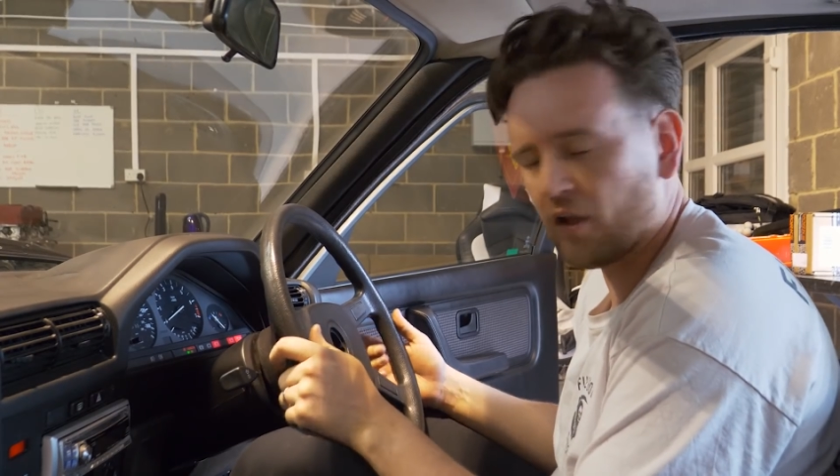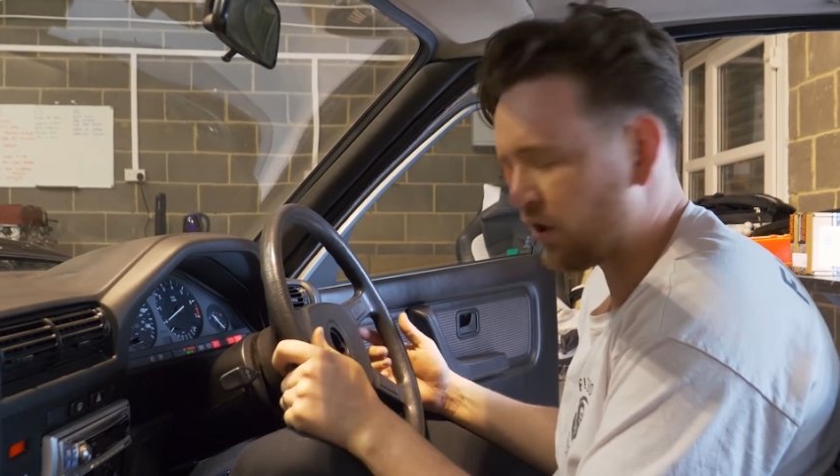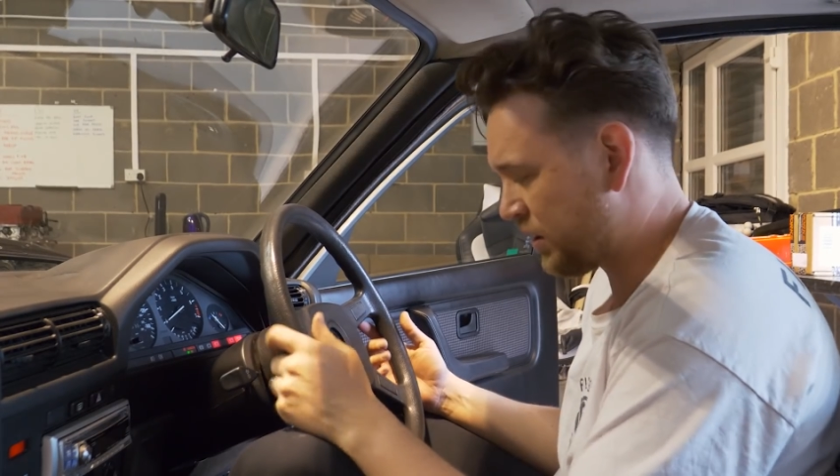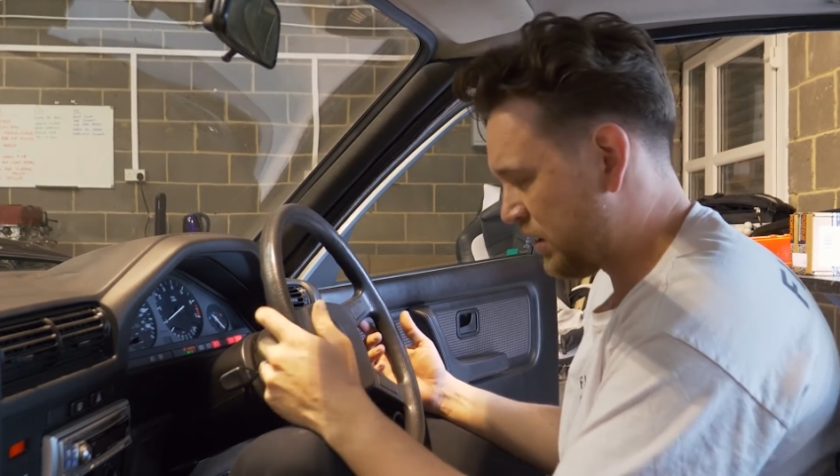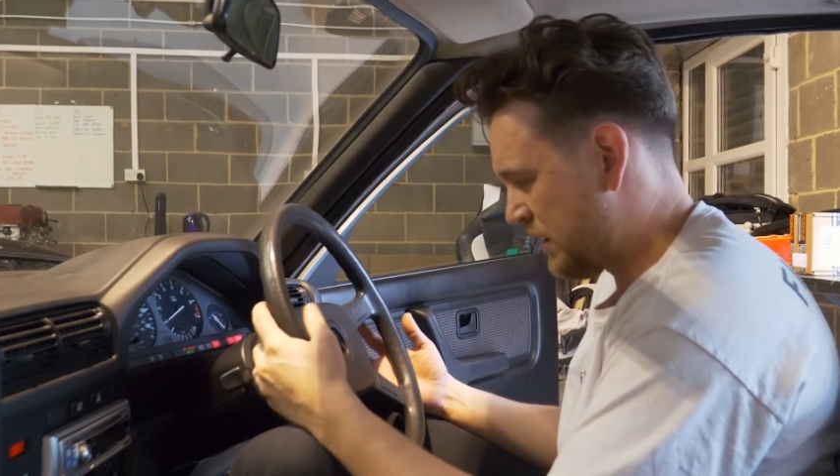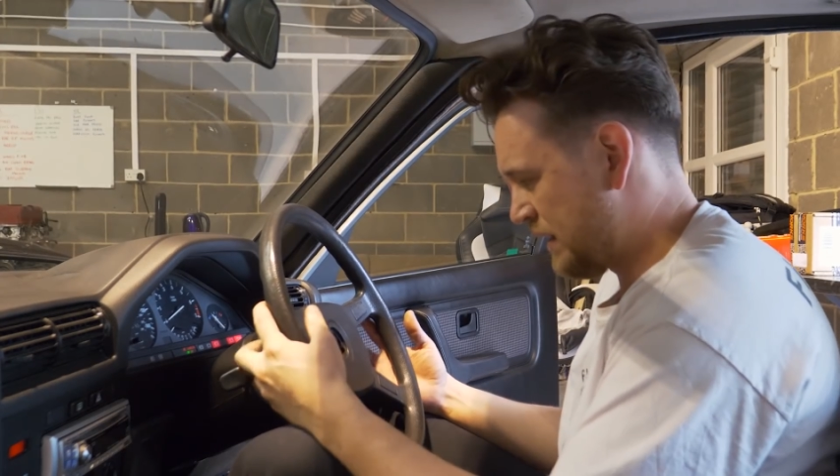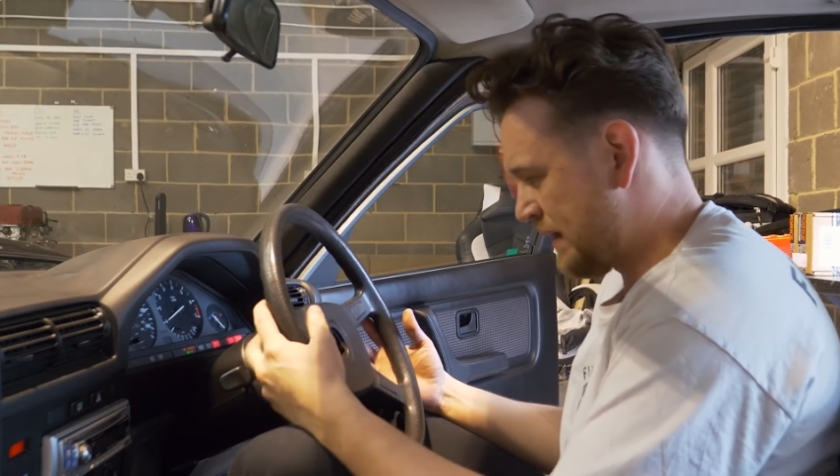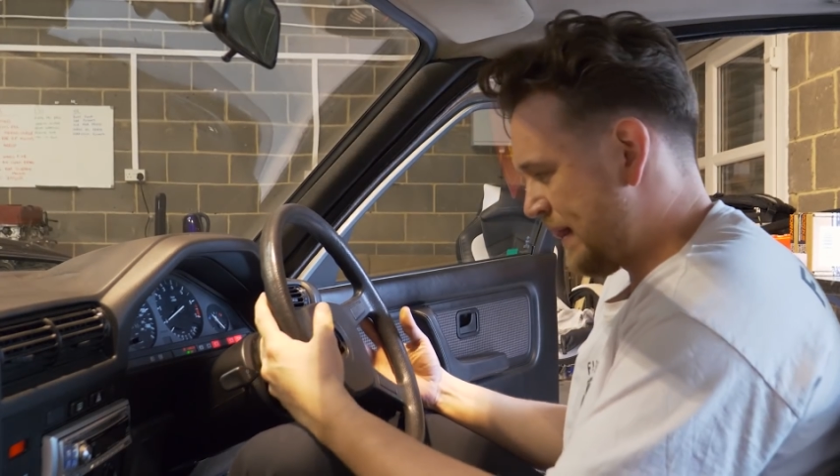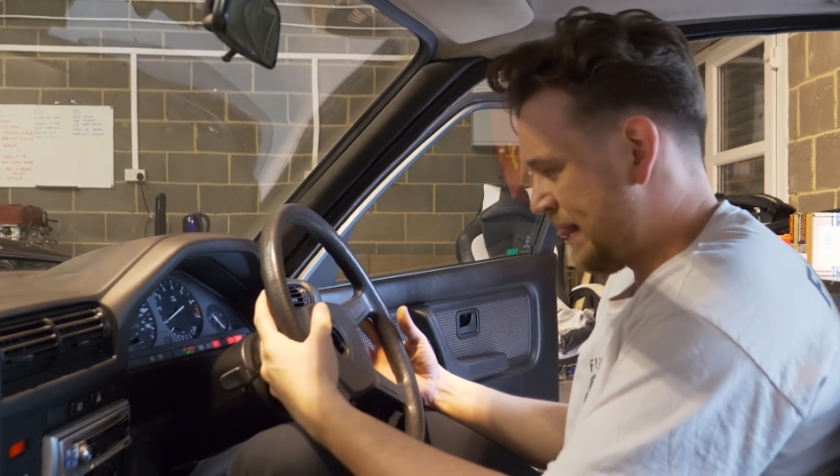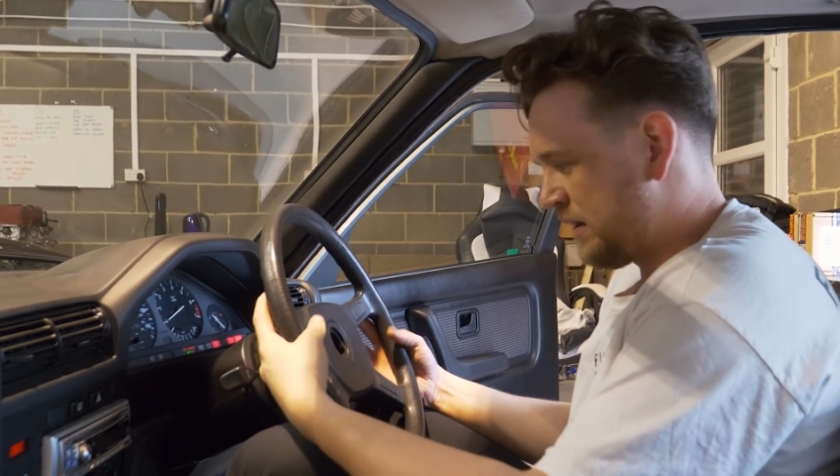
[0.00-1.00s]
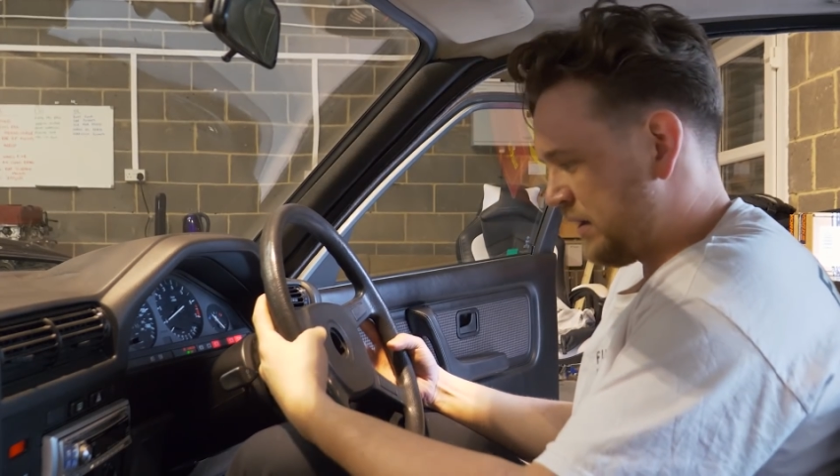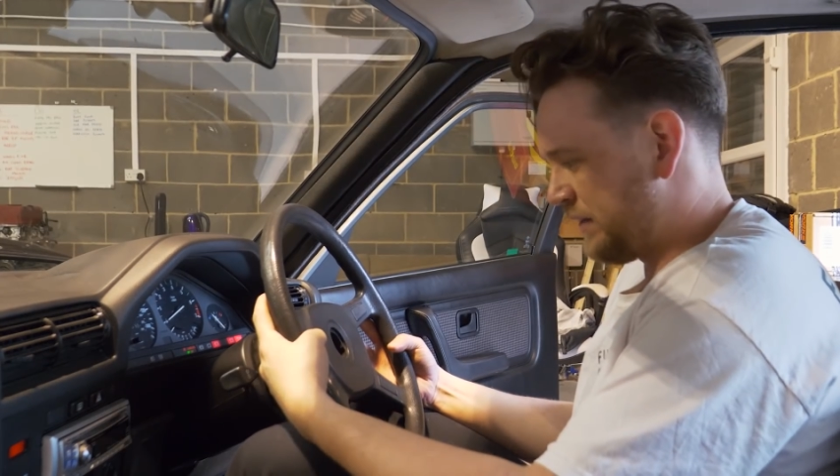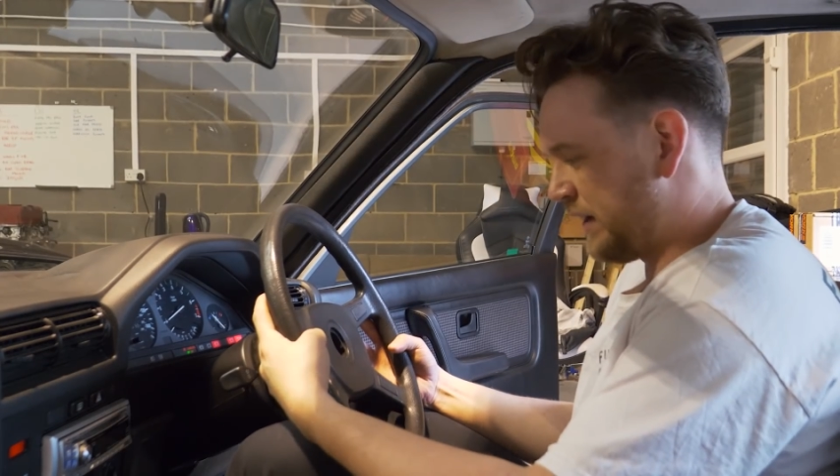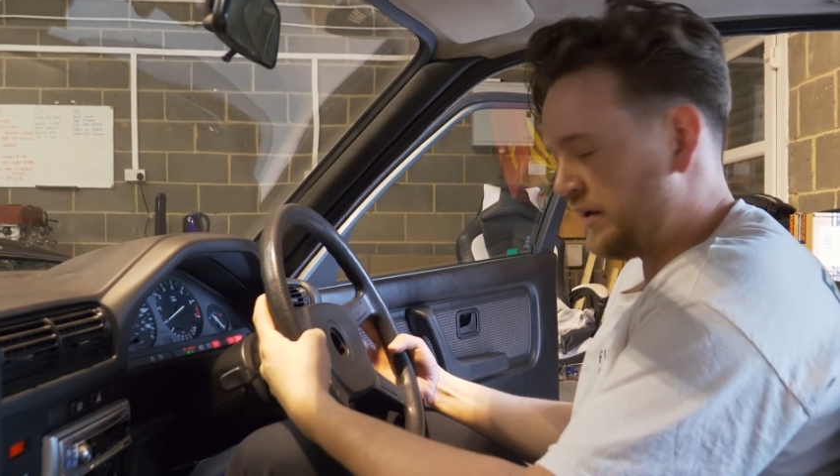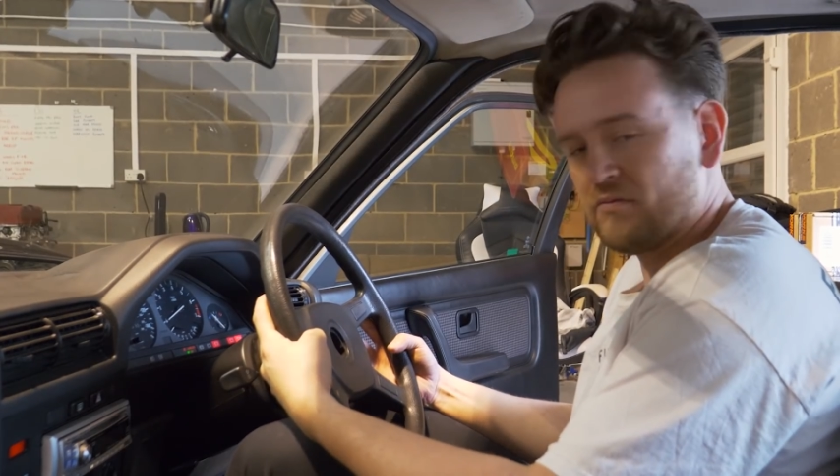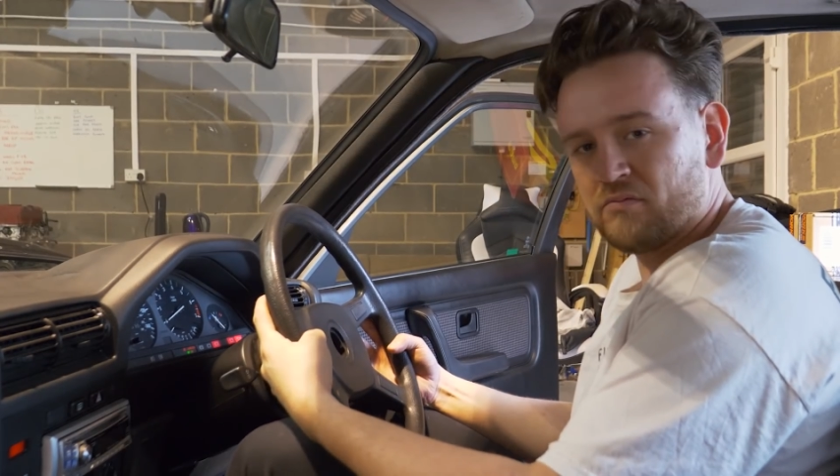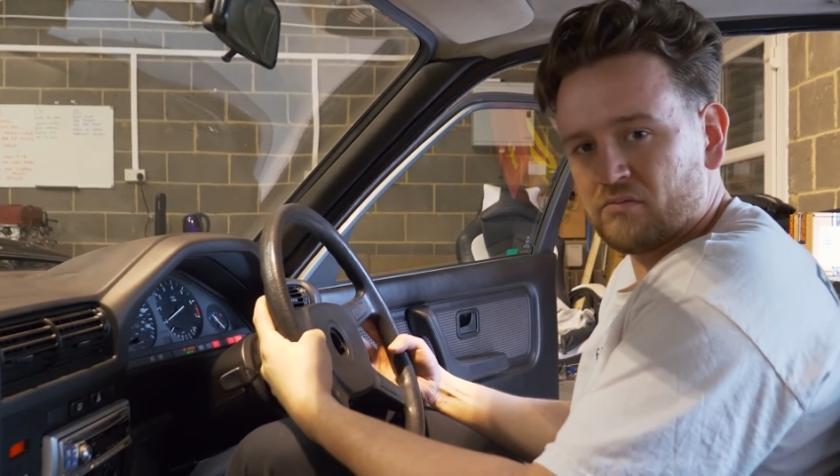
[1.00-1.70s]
lock, and then